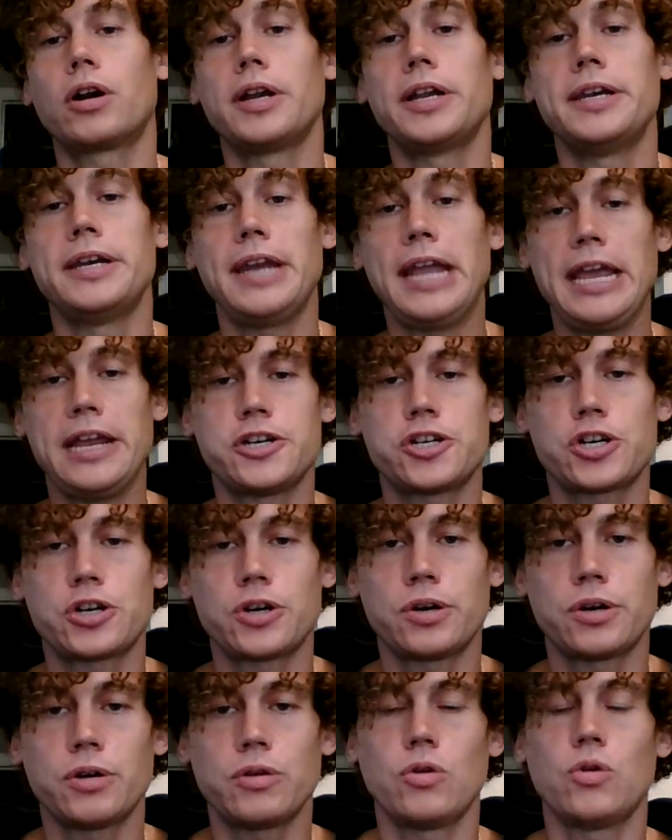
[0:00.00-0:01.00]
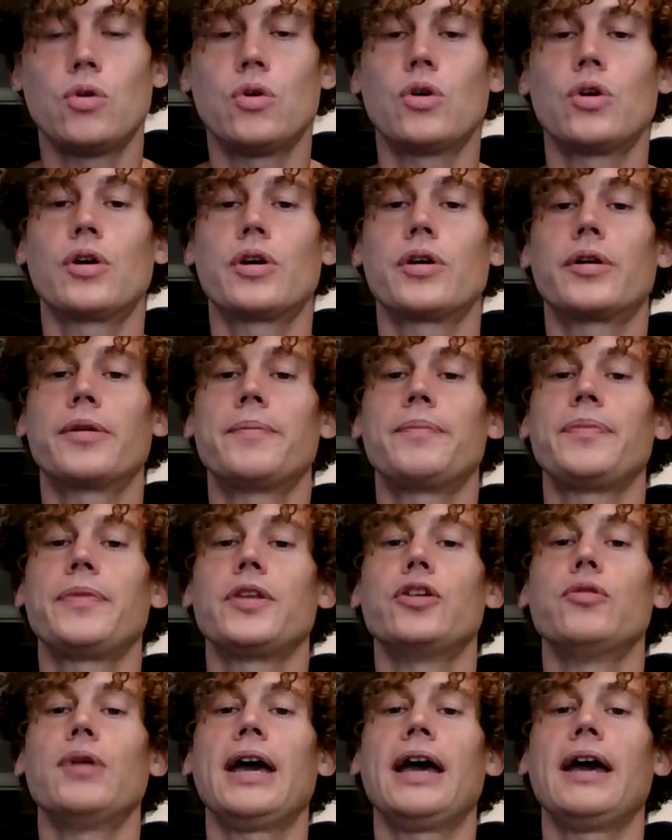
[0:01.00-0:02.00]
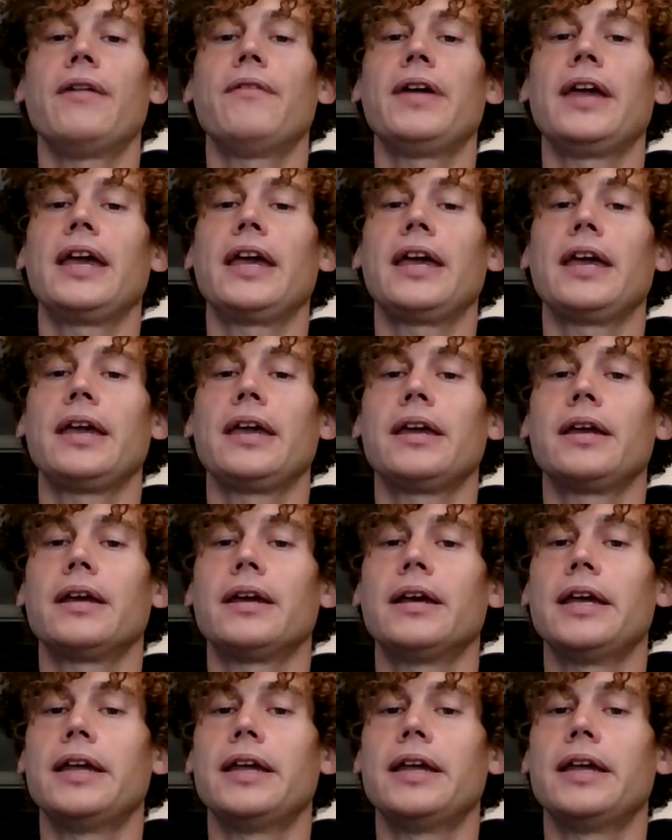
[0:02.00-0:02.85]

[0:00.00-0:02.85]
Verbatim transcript: in nature or you have a